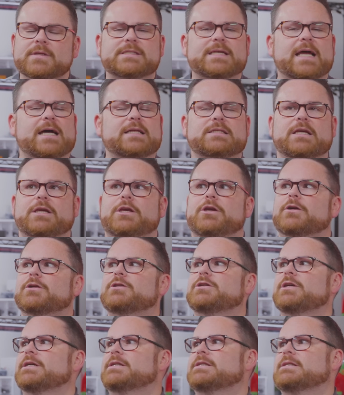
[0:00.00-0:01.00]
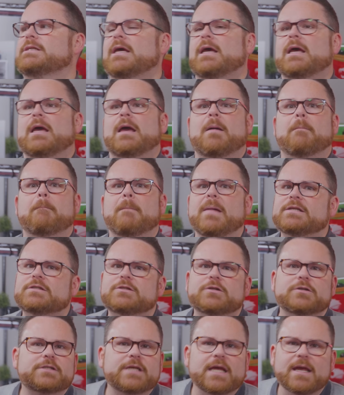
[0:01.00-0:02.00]
Sounds like you're just
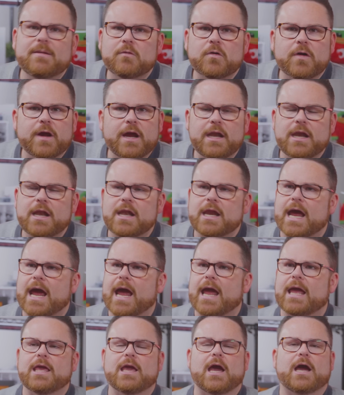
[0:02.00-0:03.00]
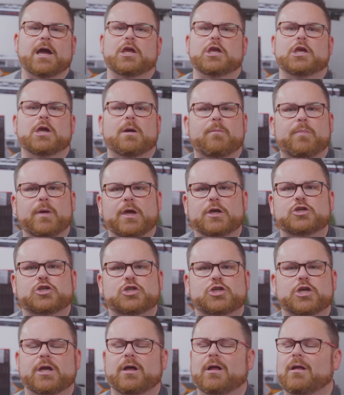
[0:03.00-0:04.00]
Mister Team Green today, yeah, you big
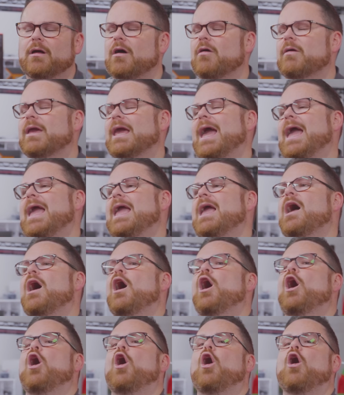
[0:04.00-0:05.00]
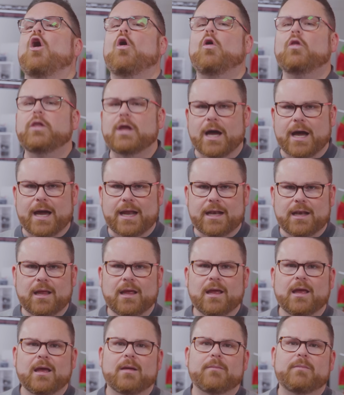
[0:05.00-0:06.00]
shill. Okay, hold on,
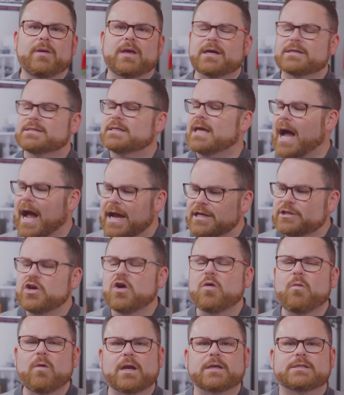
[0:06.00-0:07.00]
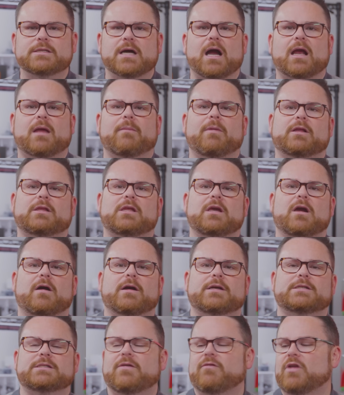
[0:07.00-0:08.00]
because I do want to talk about the R
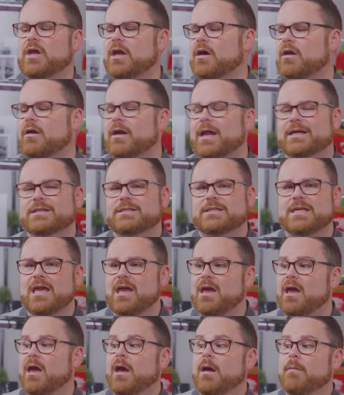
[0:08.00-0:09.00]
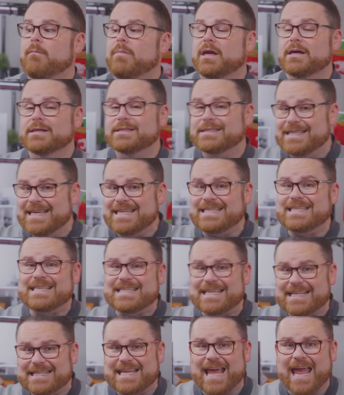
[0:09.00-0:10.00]
X seventy-eight hundred X T, because this
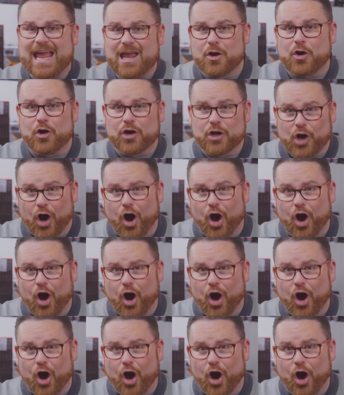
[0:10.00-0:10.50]
is a dang good